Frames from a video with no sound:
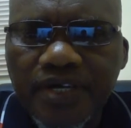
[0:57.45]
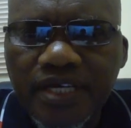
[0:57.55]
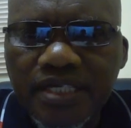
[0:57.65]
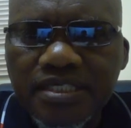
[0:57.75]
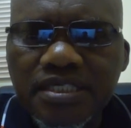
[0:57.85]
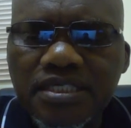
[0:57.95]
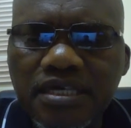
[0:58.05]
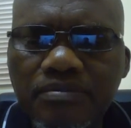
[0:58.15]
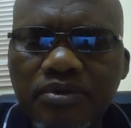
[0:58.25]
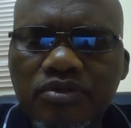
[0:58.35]
releasing
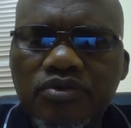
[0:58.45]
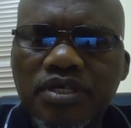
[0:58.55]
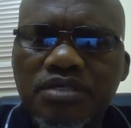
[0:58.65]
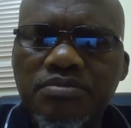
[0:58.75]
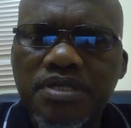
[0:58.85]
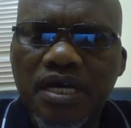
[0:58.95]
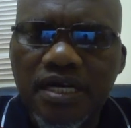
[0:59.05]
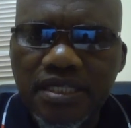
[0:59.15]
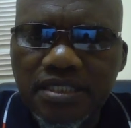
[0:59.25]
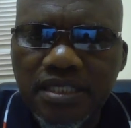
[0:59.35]
somebody who has been
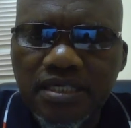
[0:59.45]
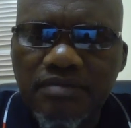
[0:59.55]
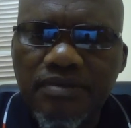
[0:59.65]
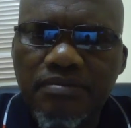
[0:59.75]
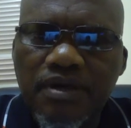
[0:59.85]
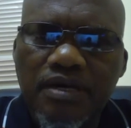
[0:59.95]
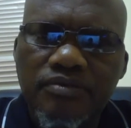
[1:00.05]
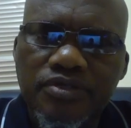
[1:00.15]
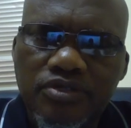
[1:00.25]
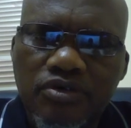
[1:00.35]
arrested.
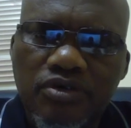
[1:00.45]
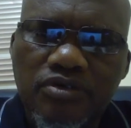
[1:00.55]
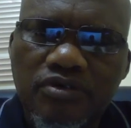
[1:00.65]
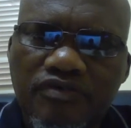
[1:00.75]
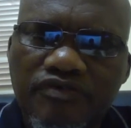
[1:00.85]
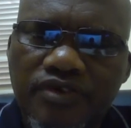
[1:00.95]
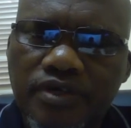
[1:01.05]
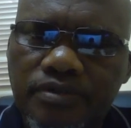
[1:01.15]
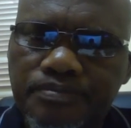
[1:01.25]
Remember, we talked of